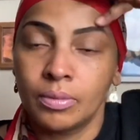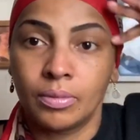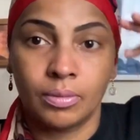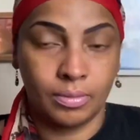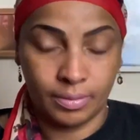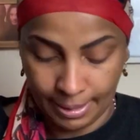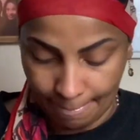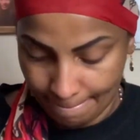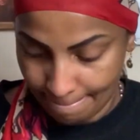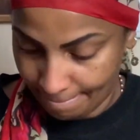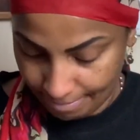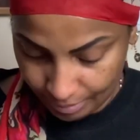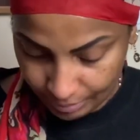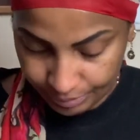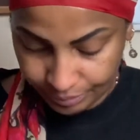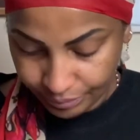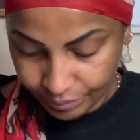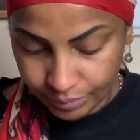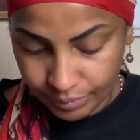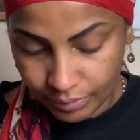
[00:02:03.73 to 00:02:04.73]
Next,
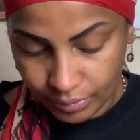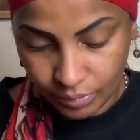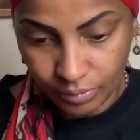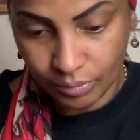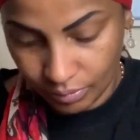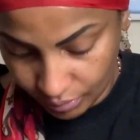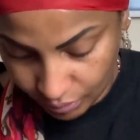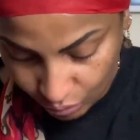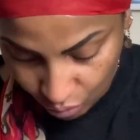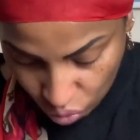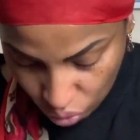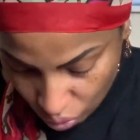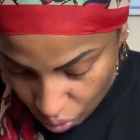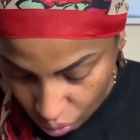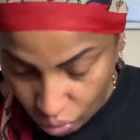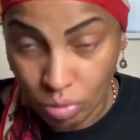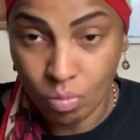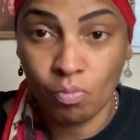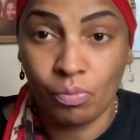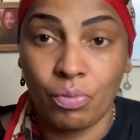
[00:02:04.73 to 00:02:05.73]
I'm using my
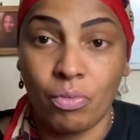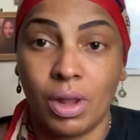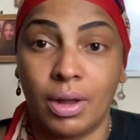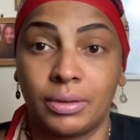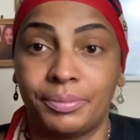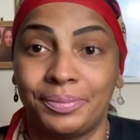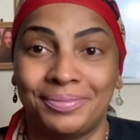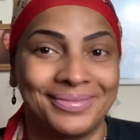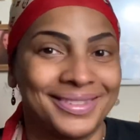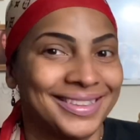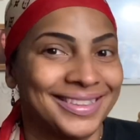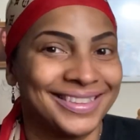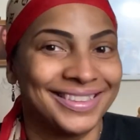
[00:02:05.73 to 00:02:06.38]
pink lipstick from